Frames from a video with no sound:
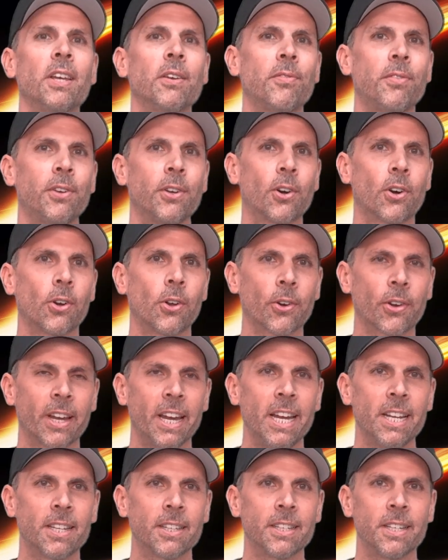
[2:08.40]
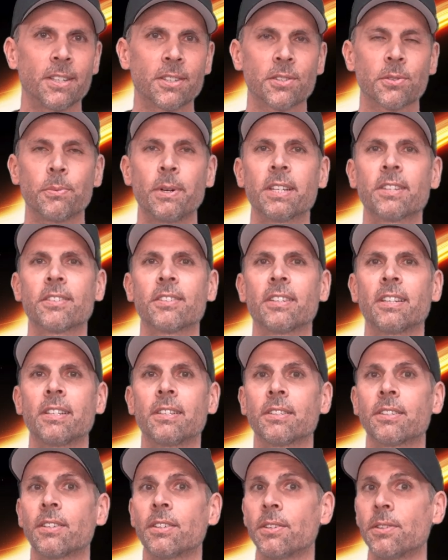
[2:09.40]
if you are located in
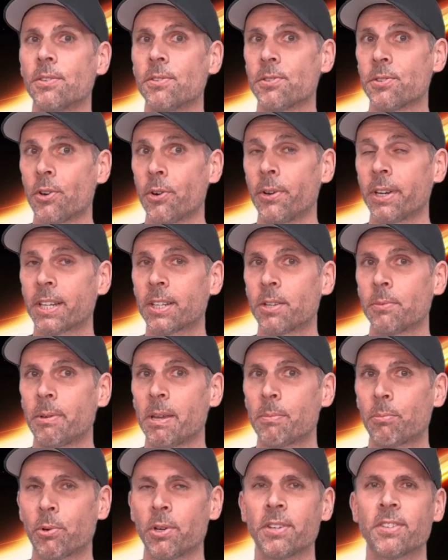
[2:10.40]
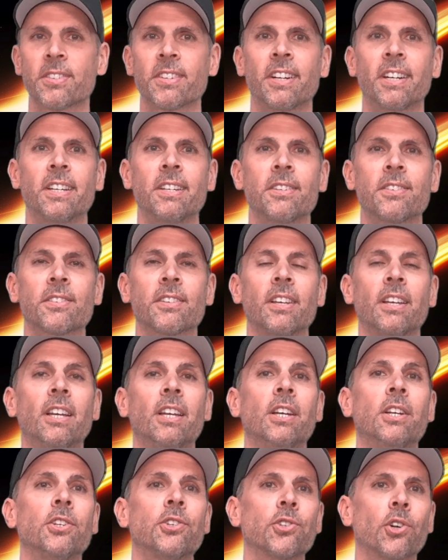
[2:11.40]
Switzerland, Zurich to be precise,
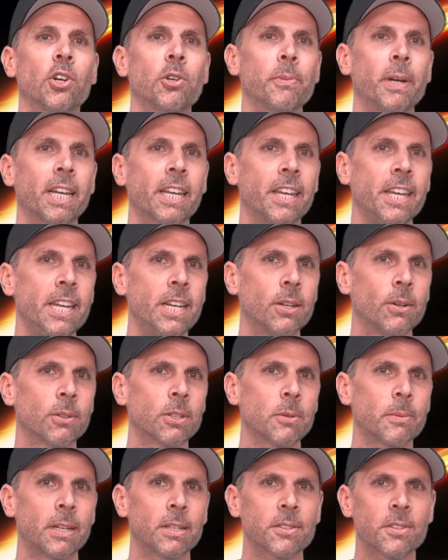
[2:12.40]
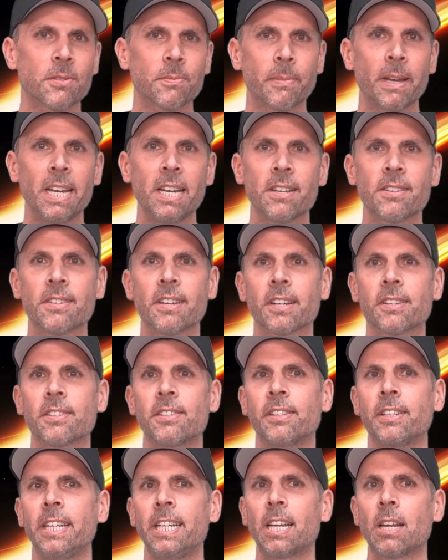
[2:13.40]
join my keynote about SpaceX
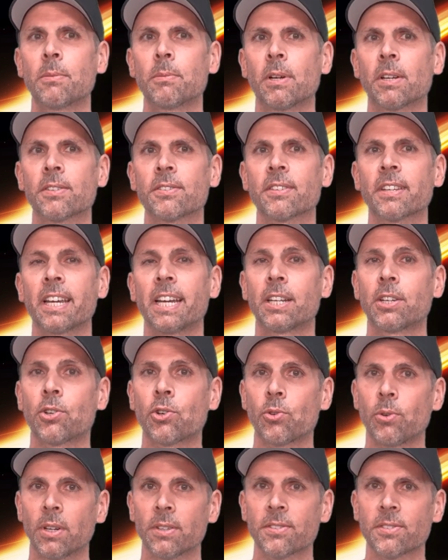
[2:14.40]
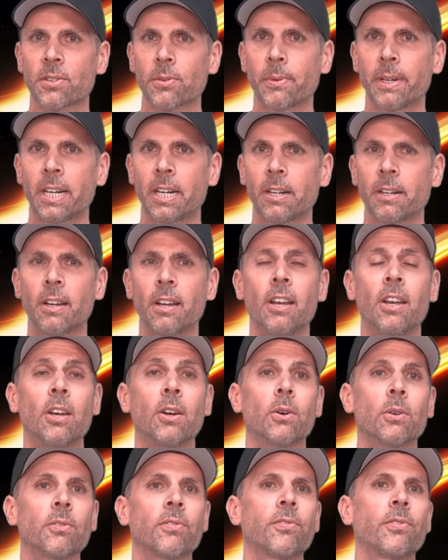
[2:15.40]
and Elon Musk at Trust Square
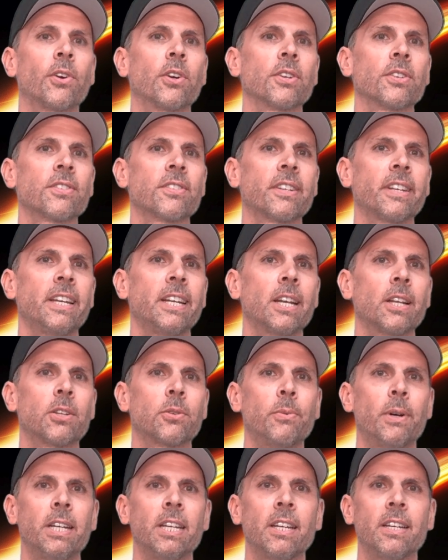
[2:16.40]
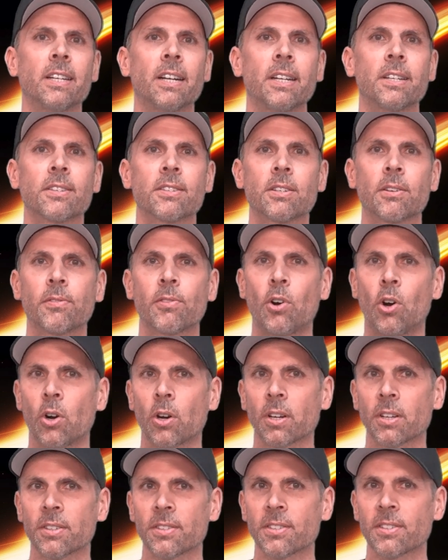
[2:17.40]
on Thursday the 29th of
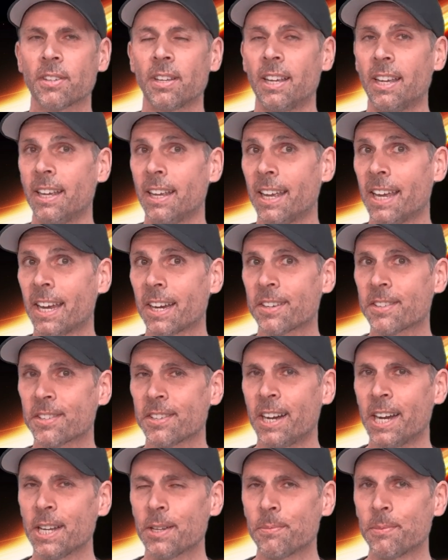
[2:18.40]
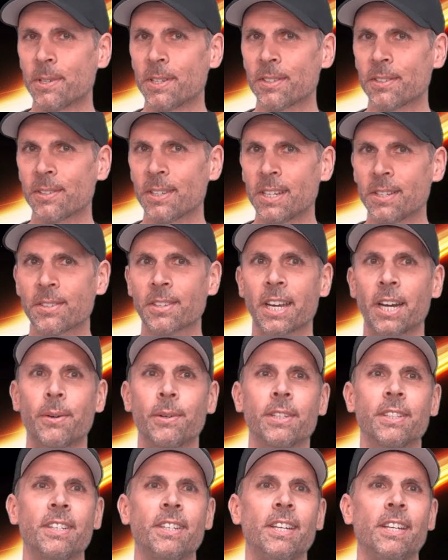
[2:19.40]
August. Excitement is
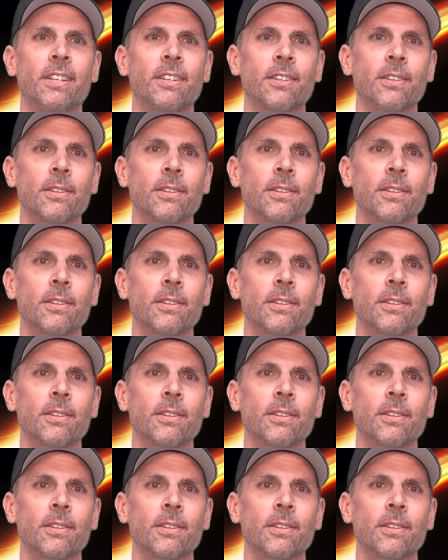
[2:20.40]
guaranteed.